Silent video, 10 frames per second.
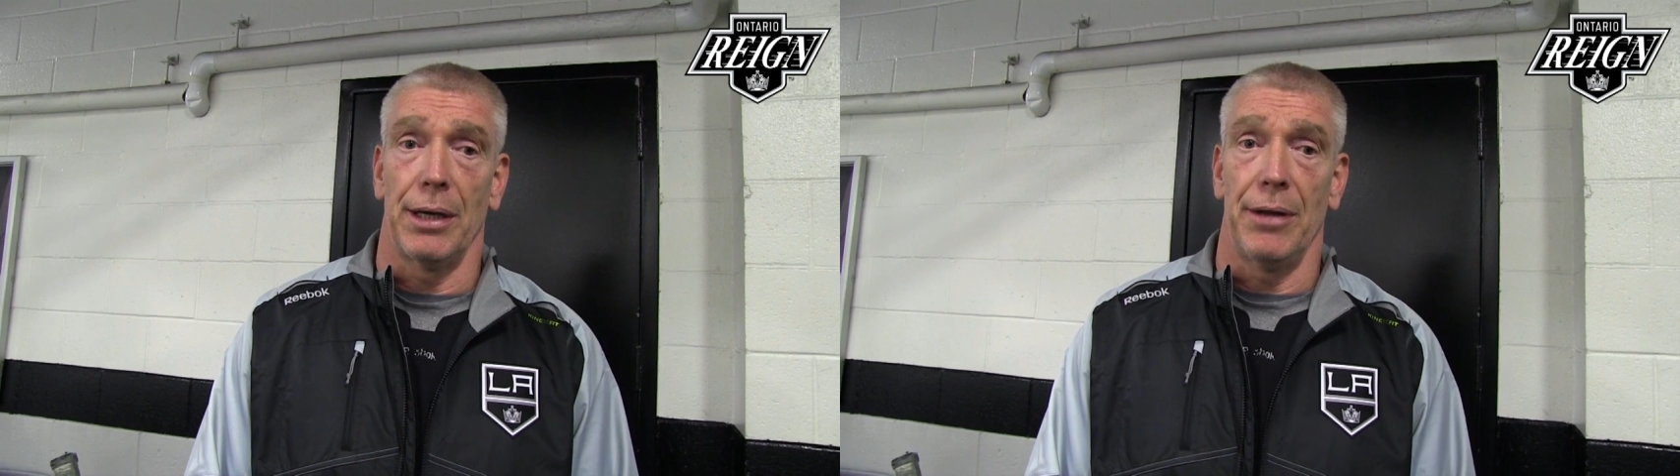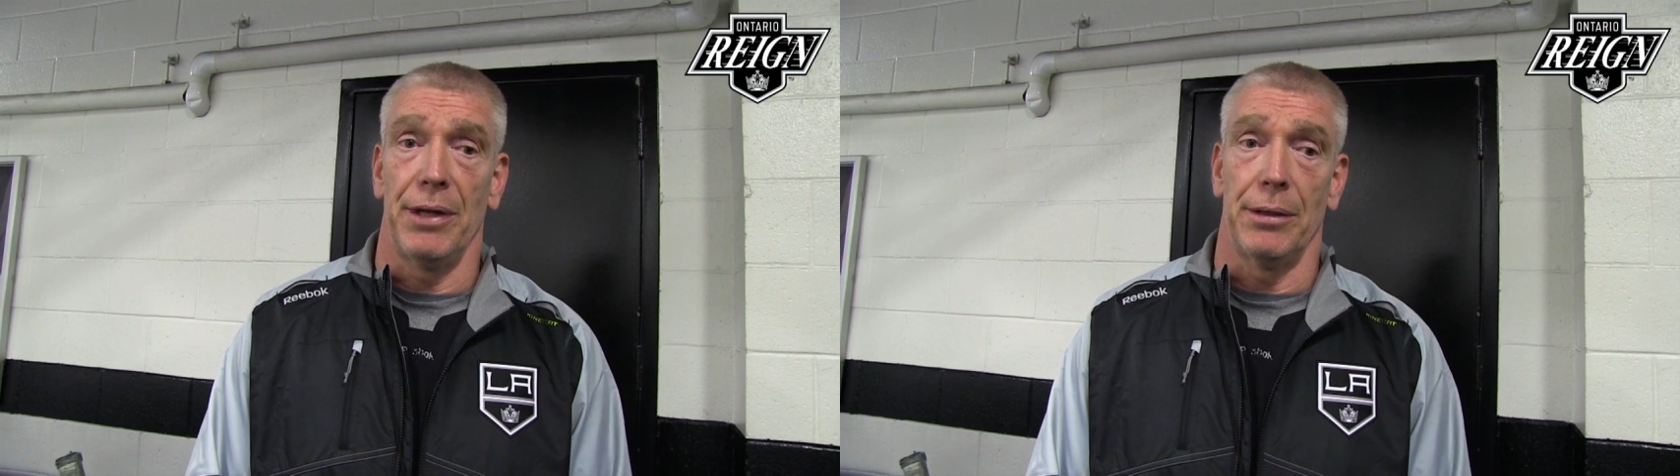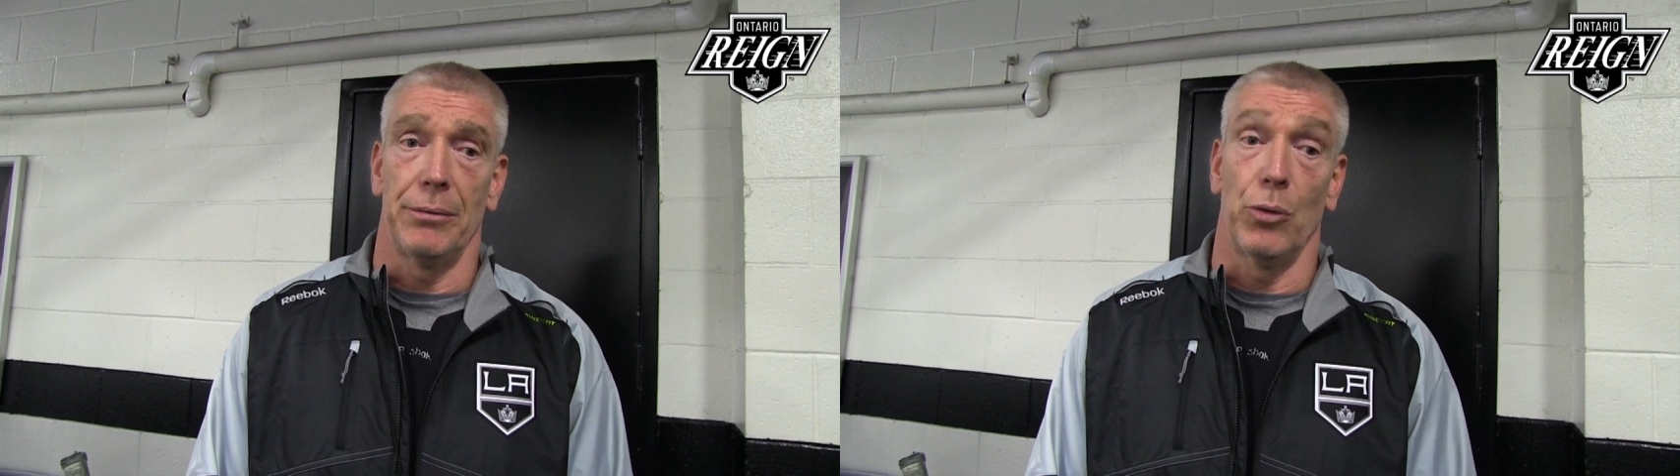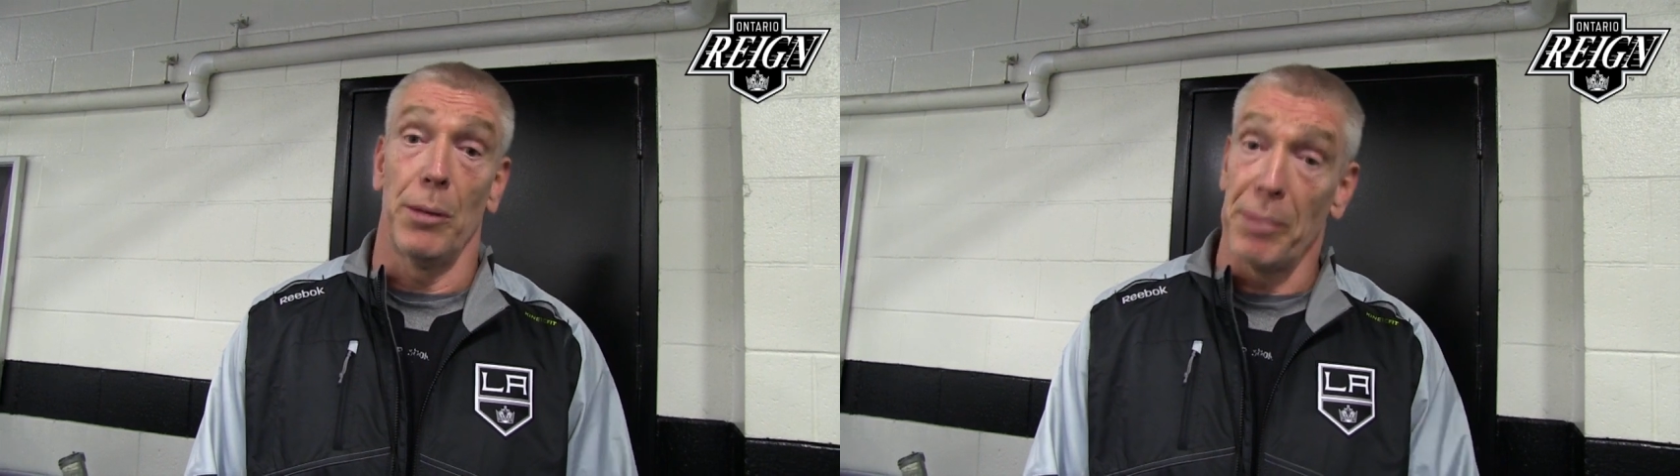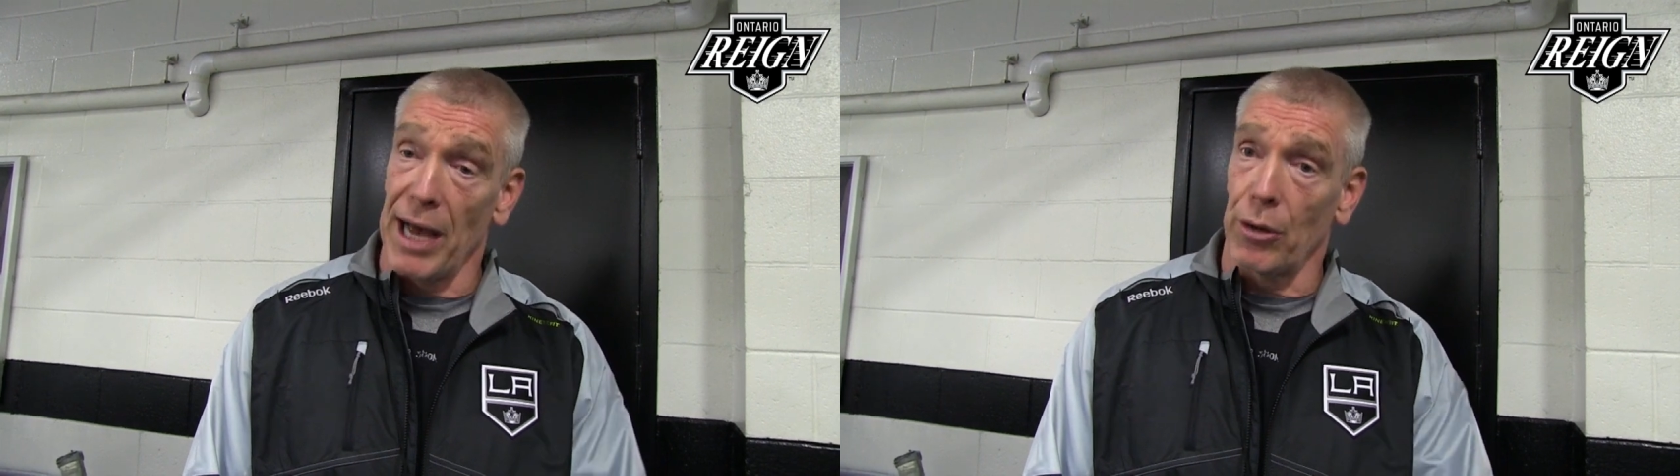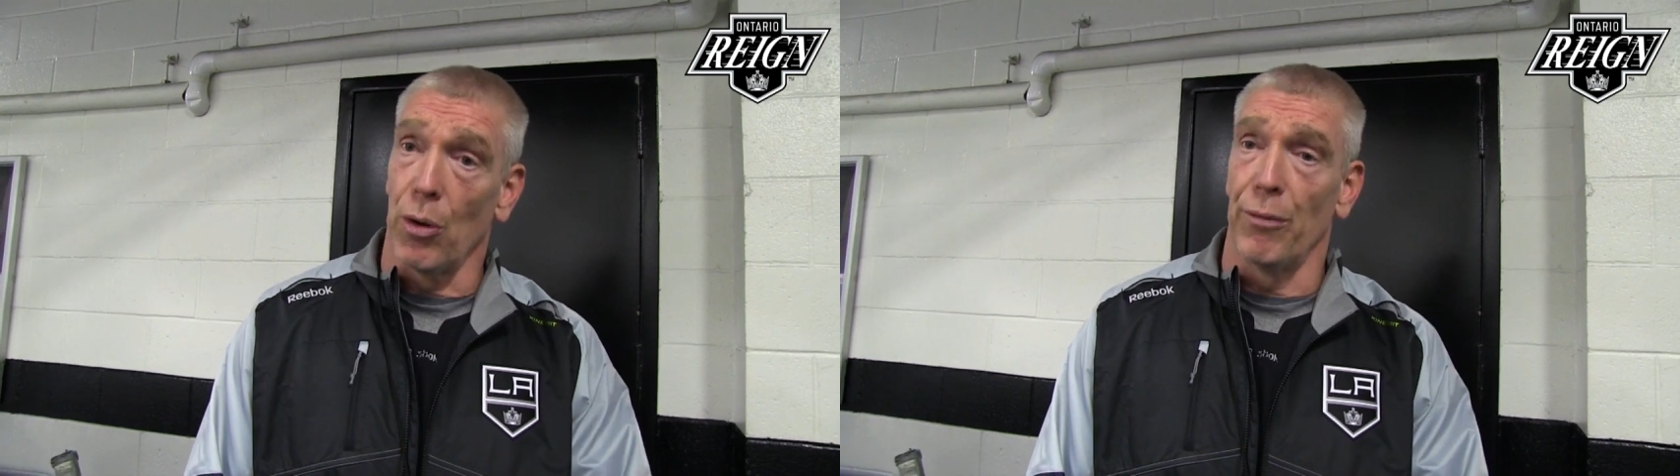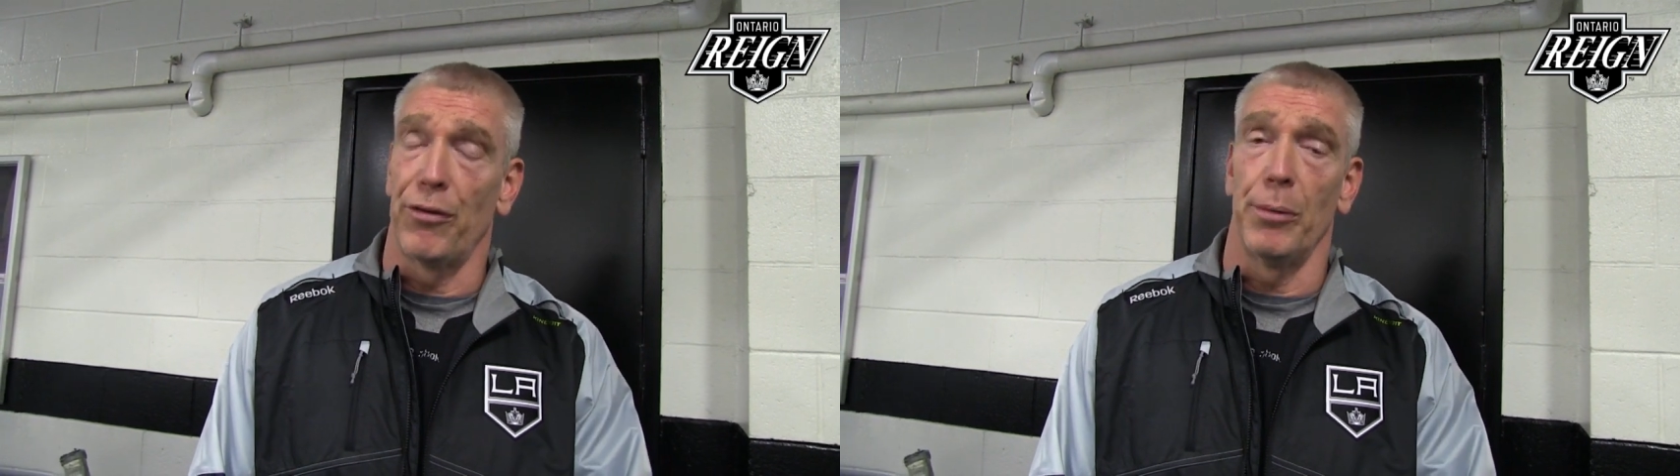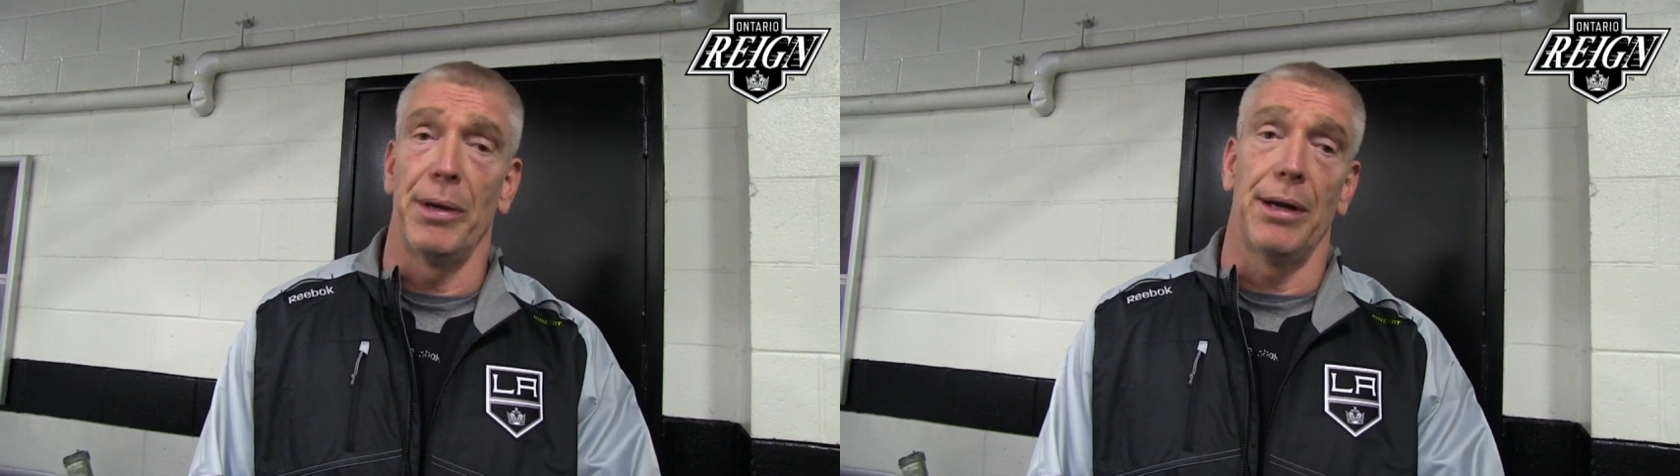and then went back home
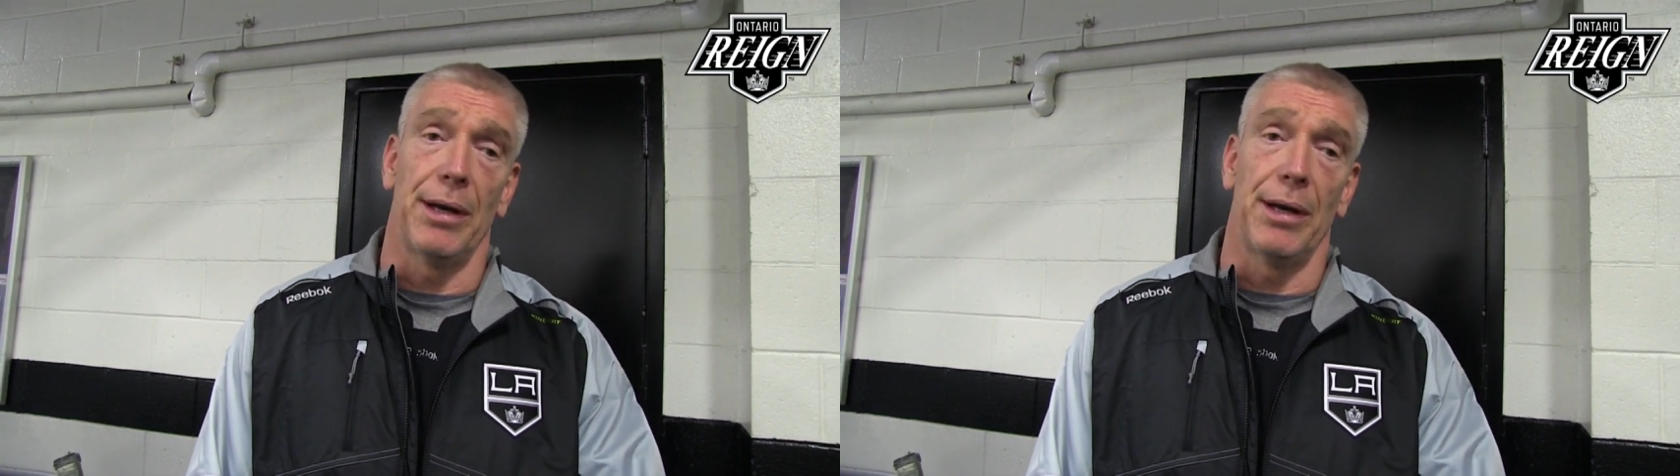for a bit.